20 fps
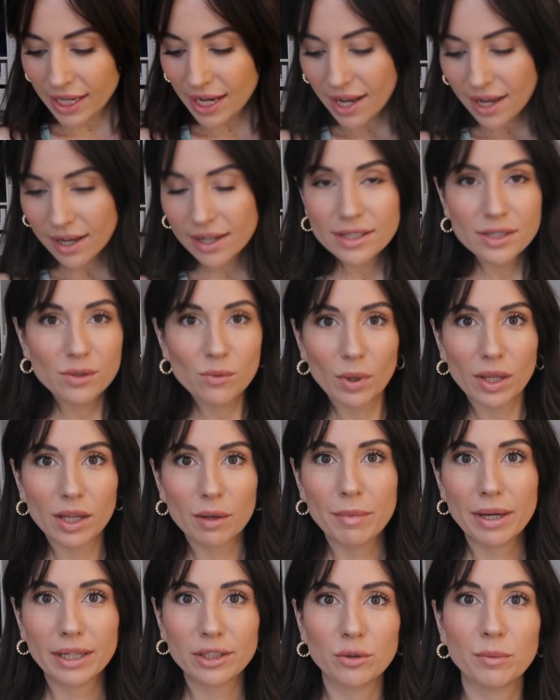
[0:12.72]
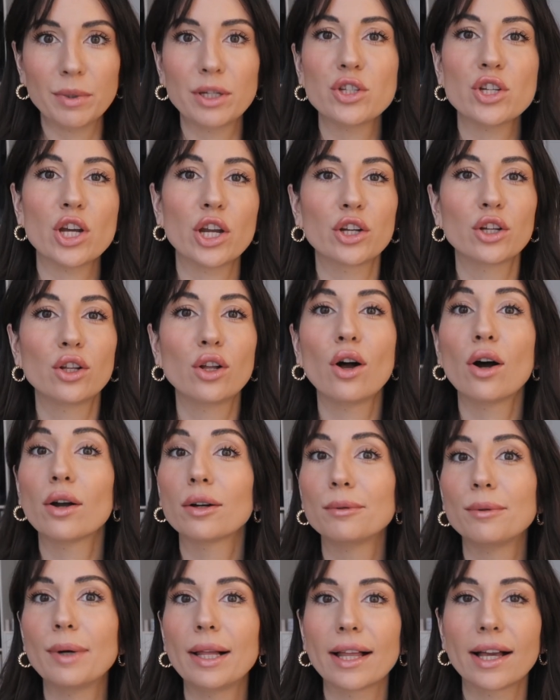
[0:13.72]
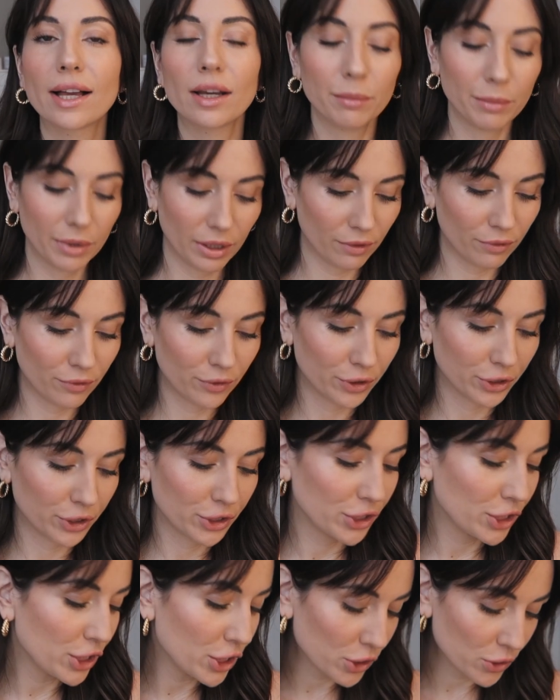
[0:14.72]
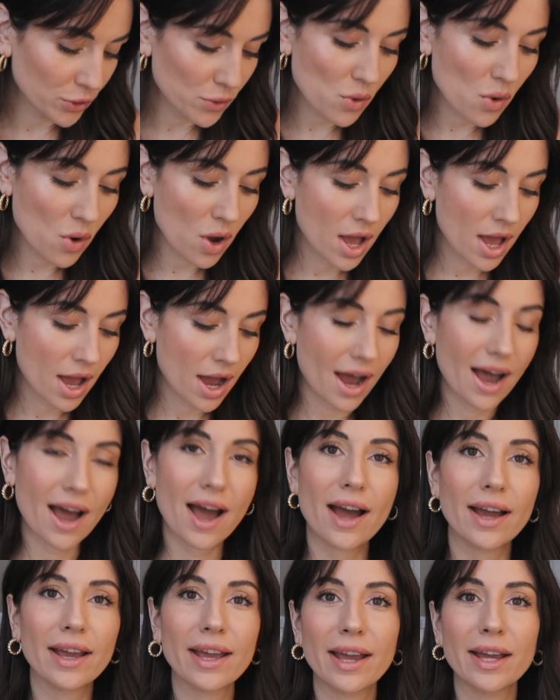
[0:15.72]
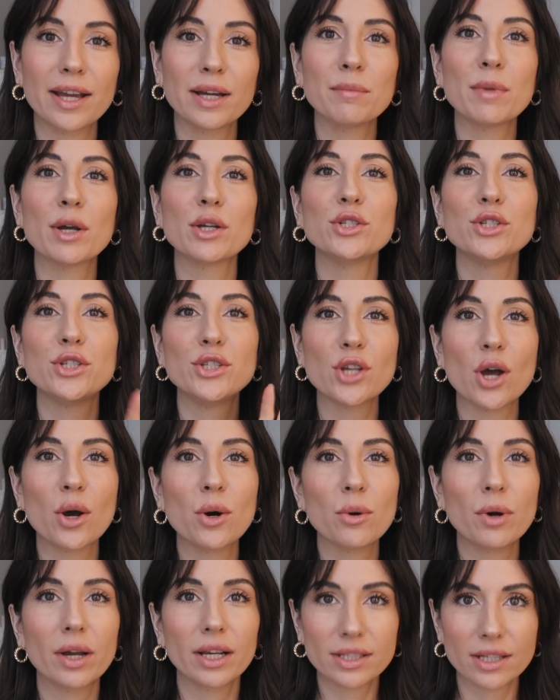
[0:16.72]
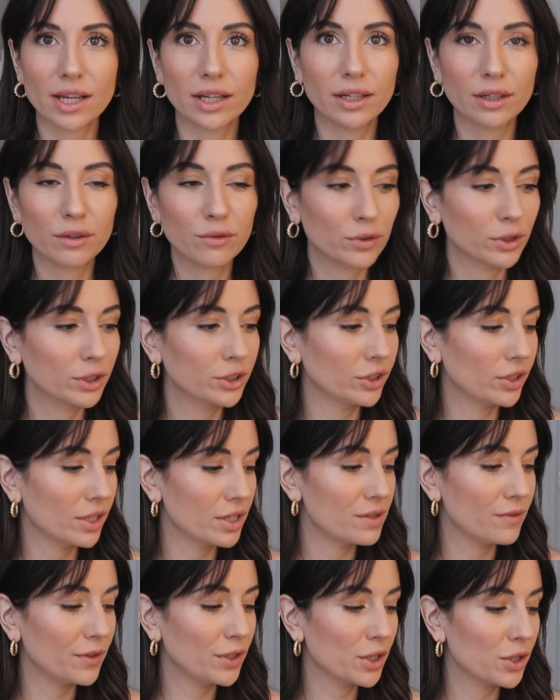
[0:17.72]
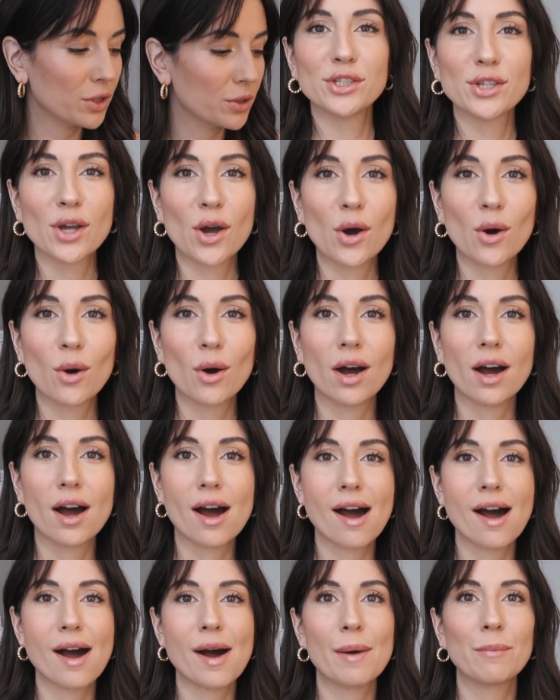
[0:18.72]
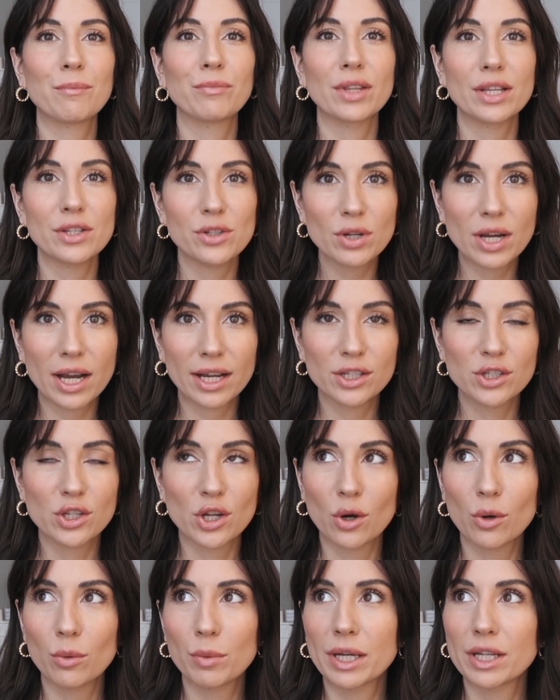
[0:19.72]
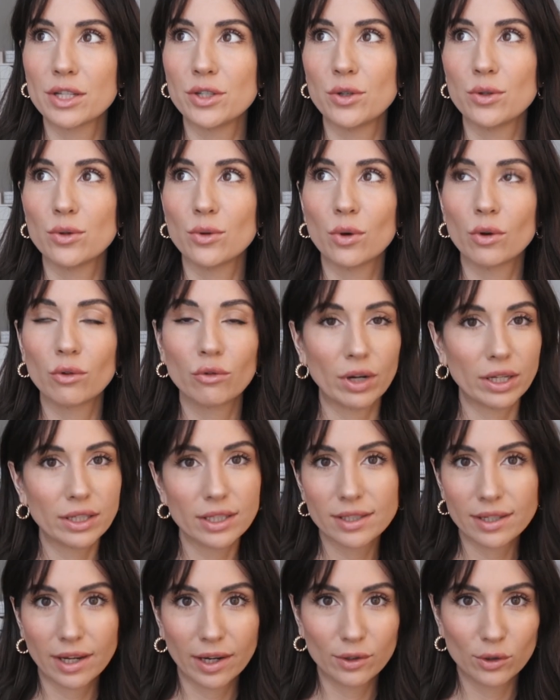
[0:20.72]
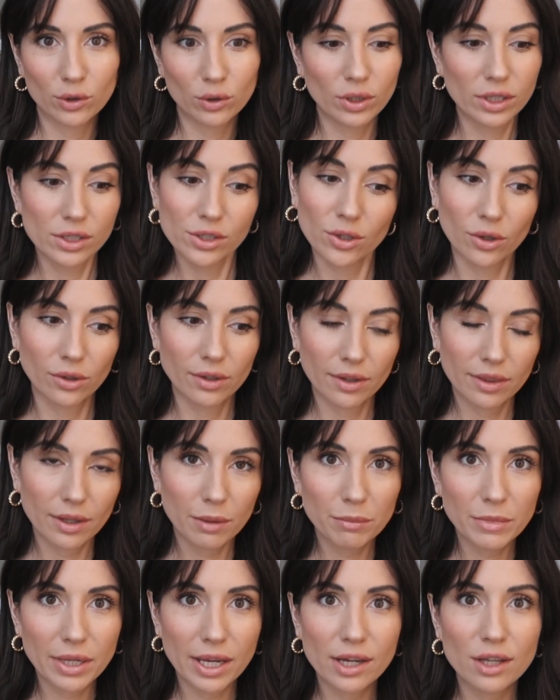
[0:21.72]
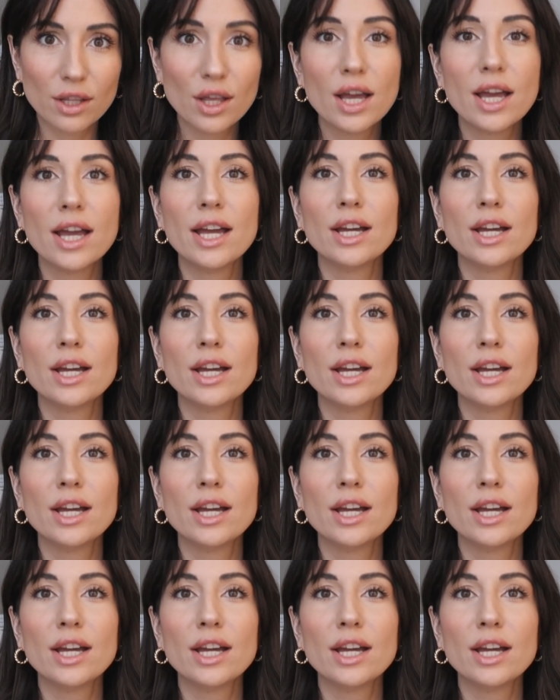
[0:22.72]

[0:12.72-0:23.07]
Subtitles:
guys. Welcome back to my channel, or welcome if you're new. I am so excited for today's video. So, as you guys know, because you read the title and saw the thumbnail,